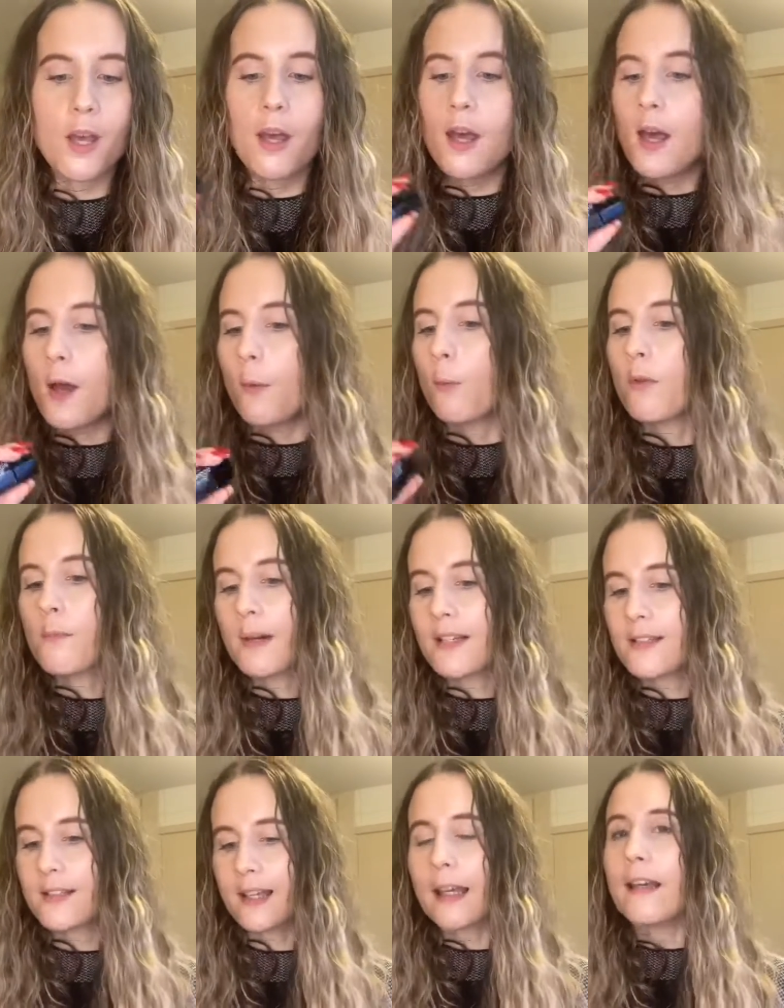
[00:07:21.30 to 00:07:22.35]
With my
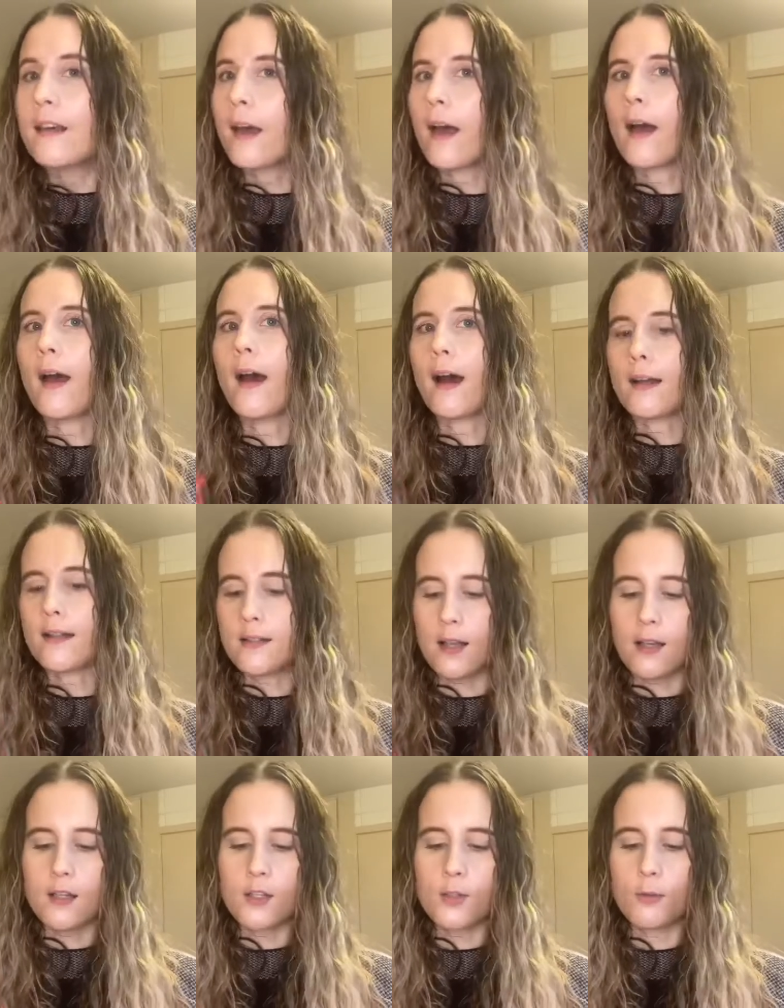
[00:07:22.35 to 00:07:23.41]
skincare, I
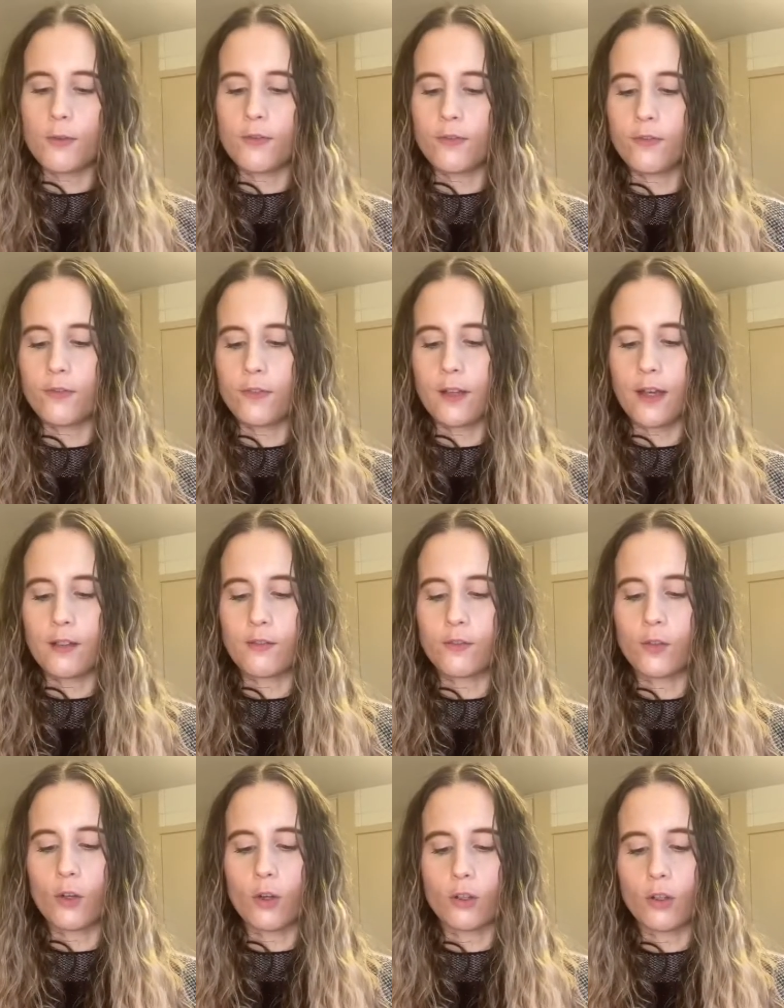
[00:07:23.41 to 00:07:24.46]
tend to have kind of
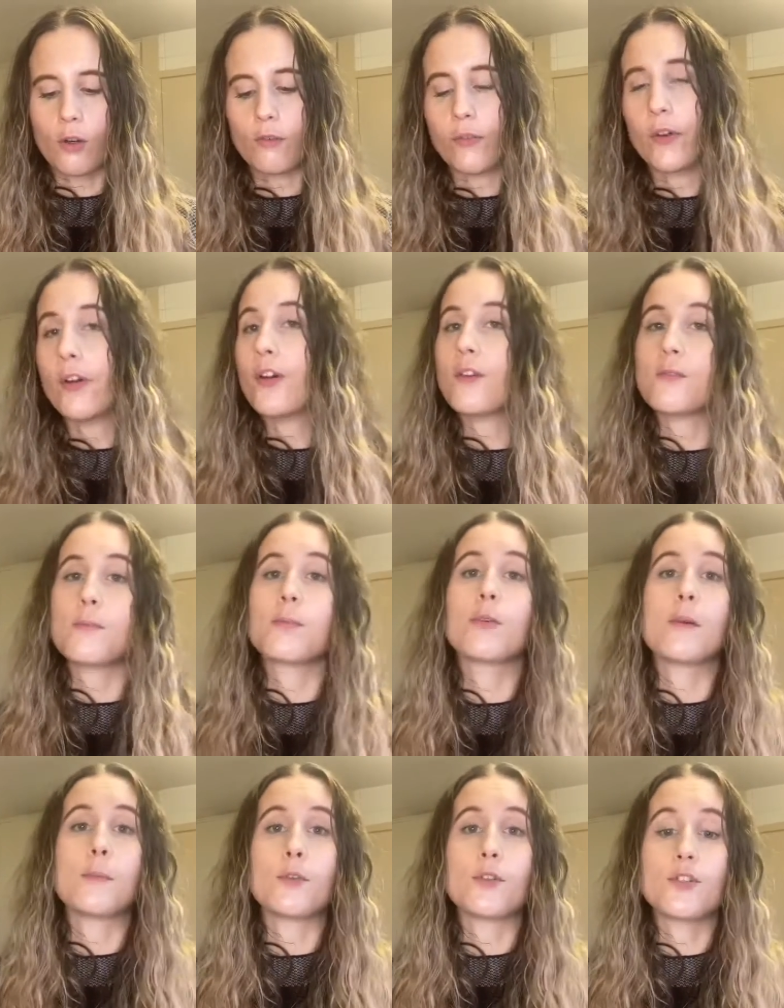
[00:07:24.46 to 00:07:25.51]
got converted pretty
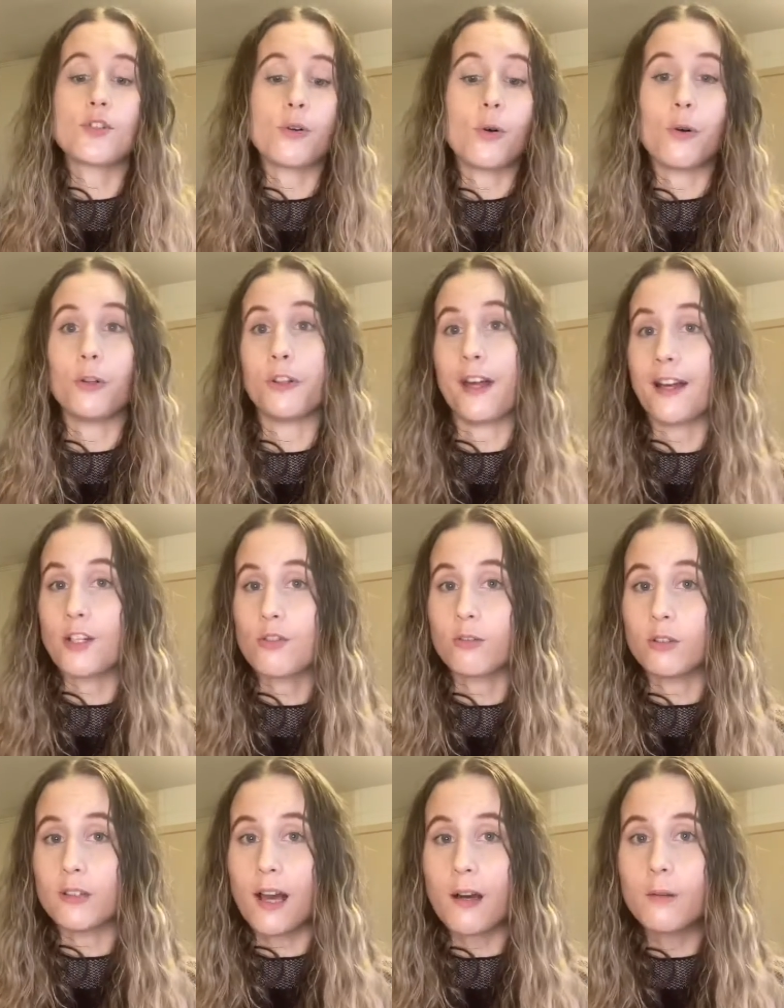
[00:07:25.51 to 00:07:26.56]
much to all natural
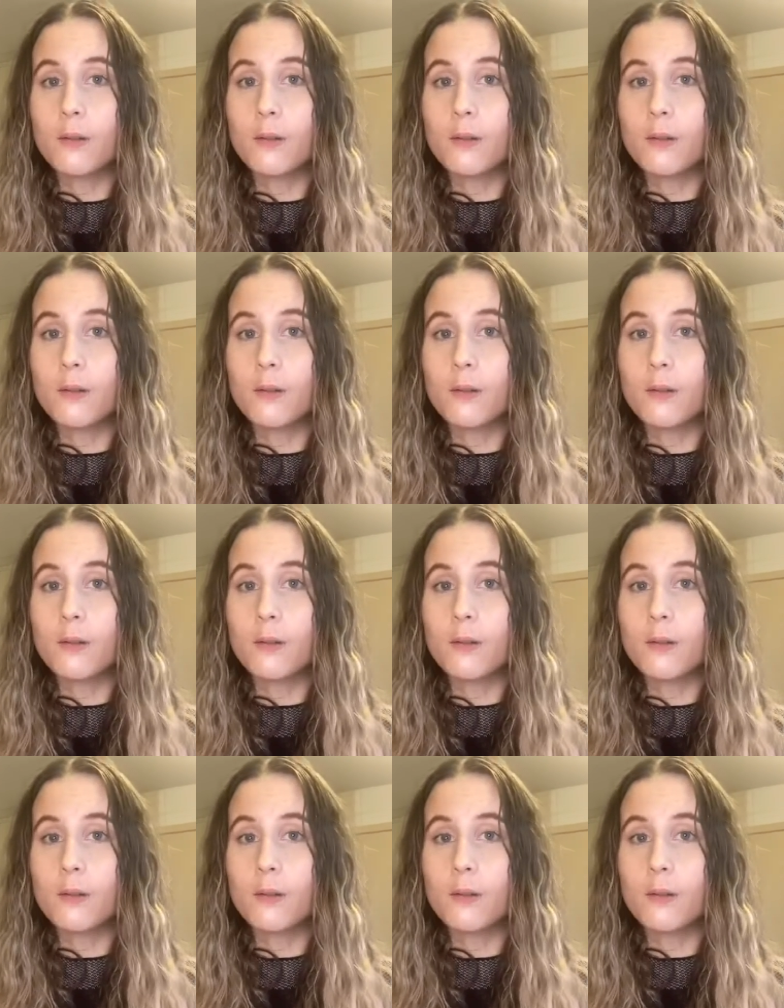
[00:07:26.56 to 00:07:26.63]
now,